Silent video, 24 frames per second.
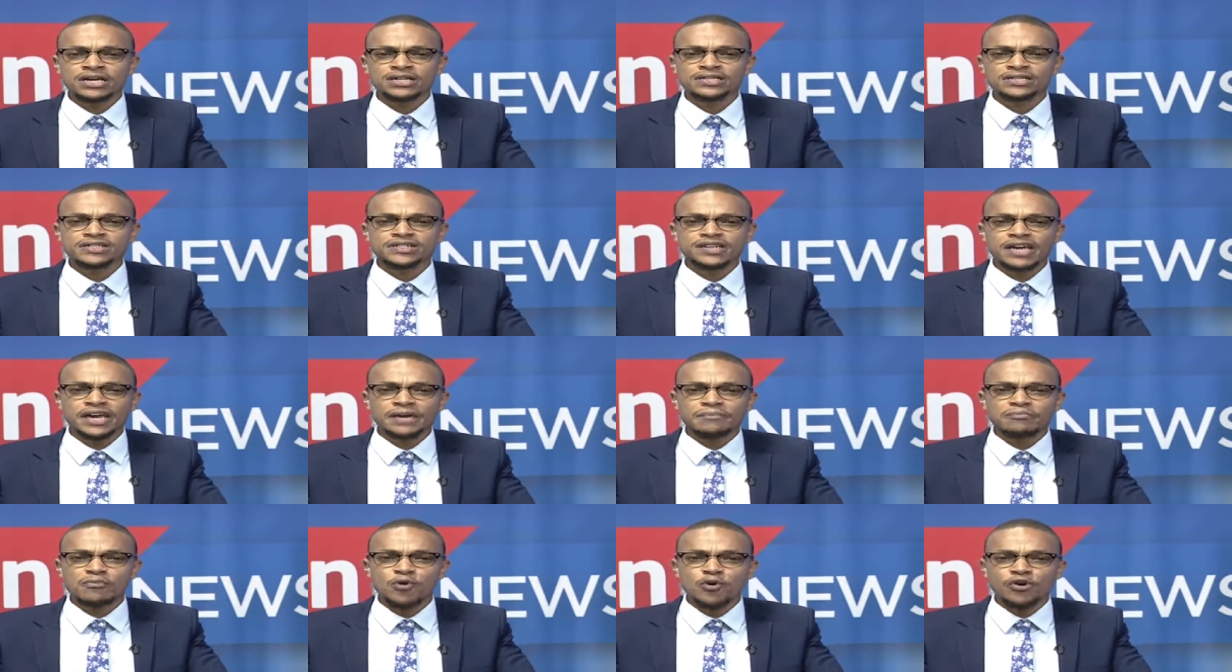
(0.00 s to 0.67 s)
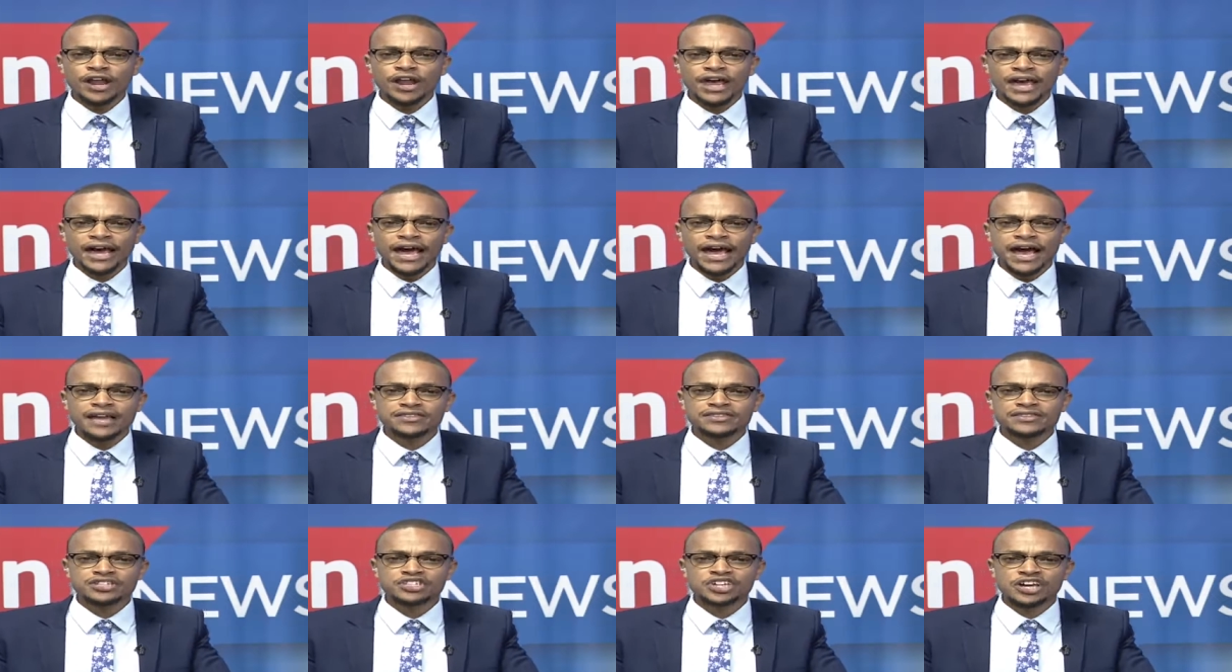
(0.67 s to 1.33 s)
today morning
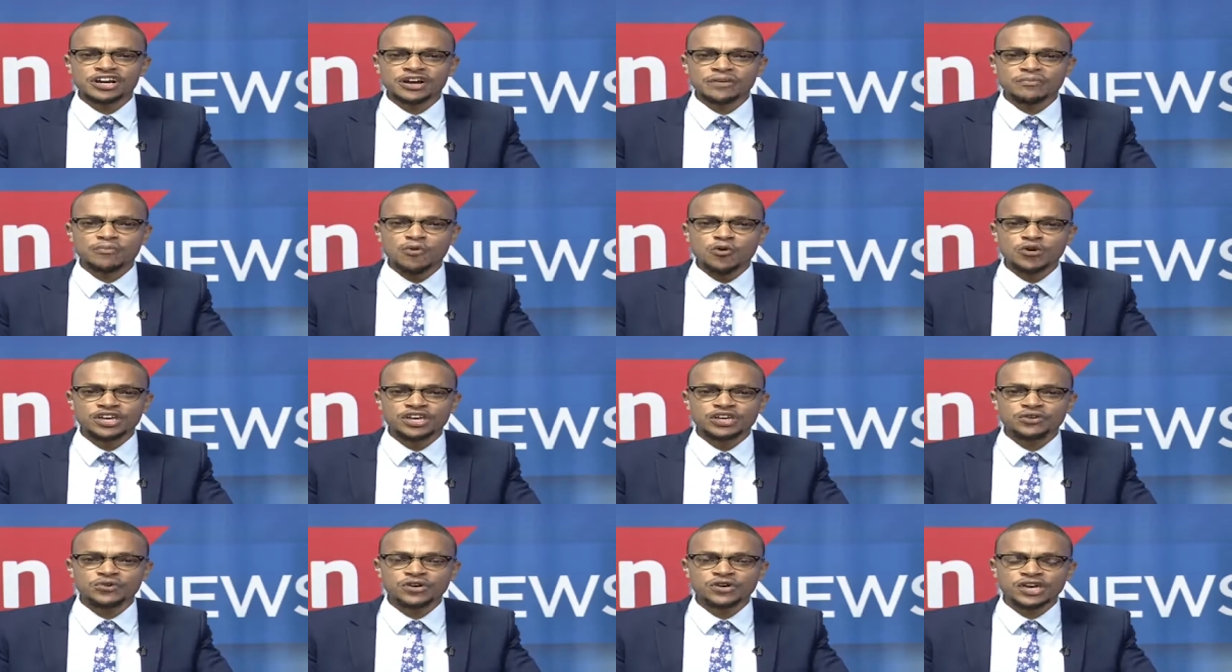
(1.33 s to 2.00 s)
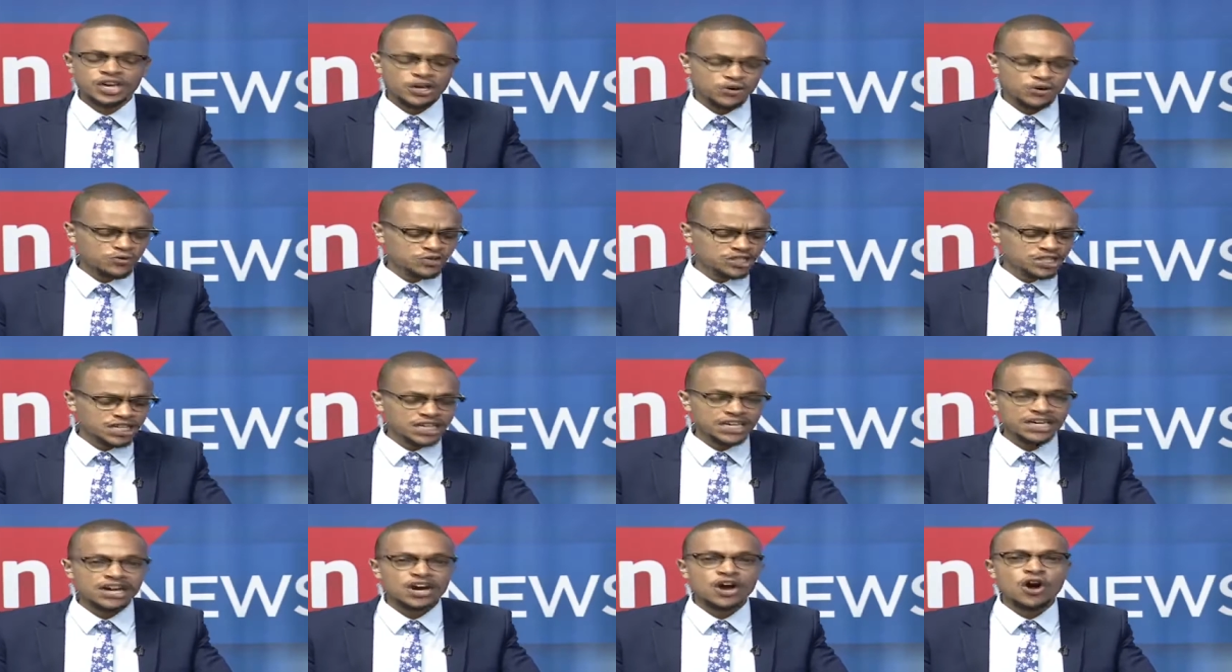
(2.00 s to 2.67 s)
at the Jaramogi Oginga
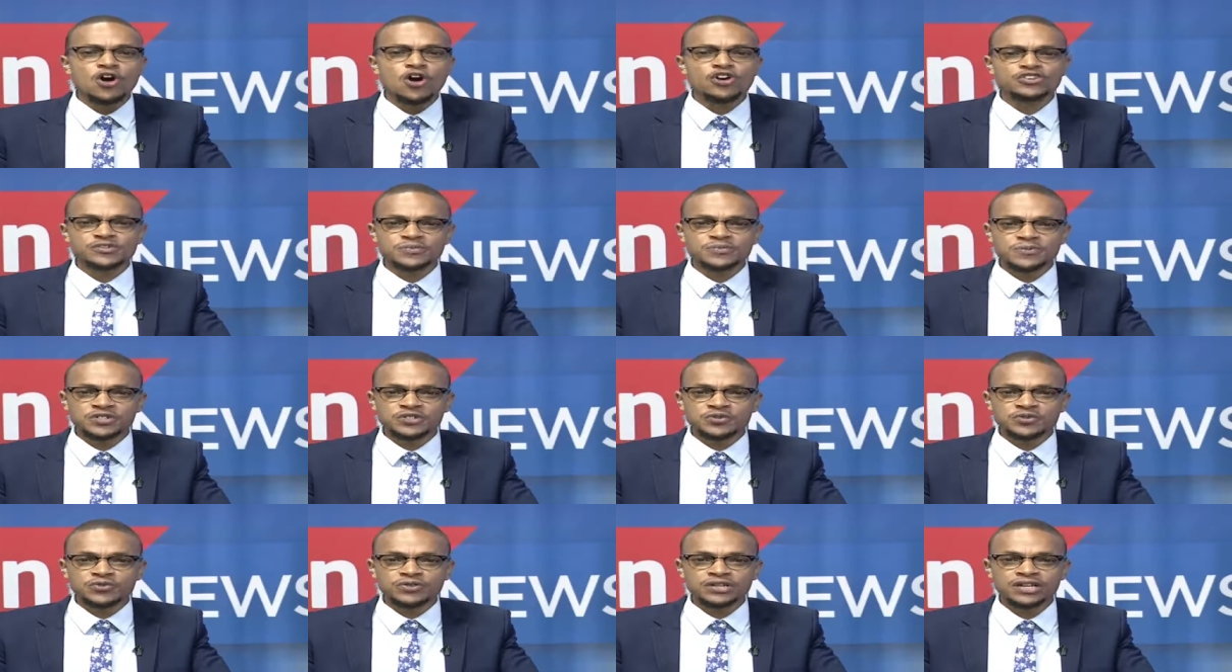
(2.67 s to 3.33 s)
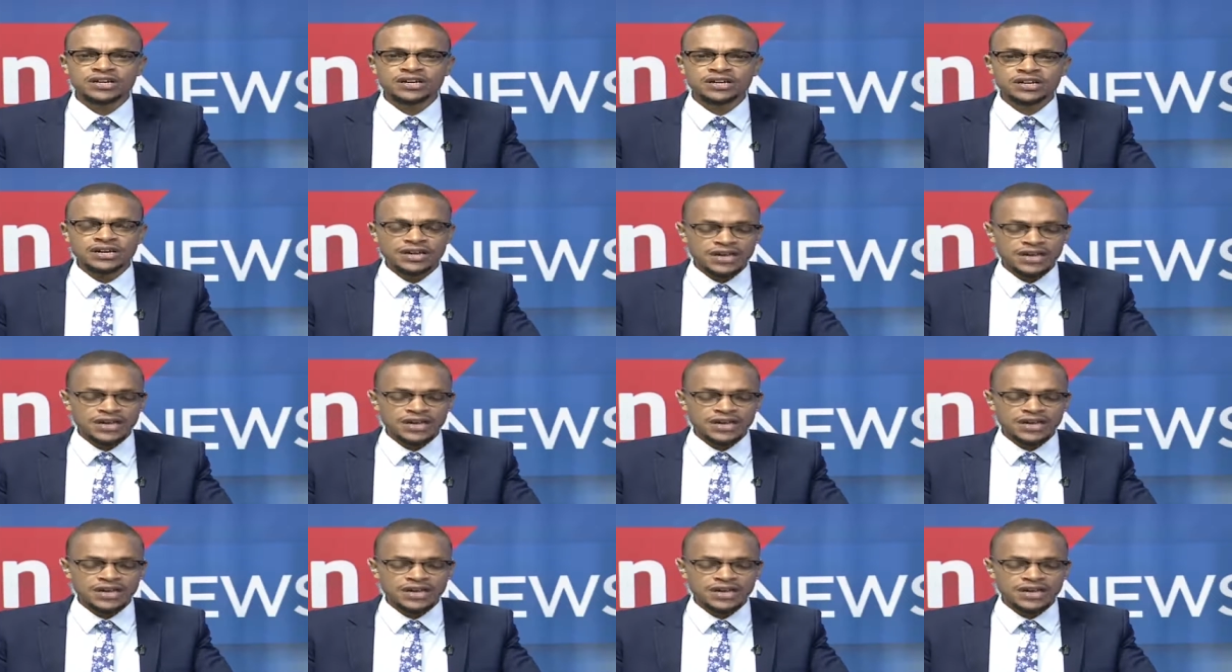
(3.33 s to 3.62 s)
Odinga Hospital.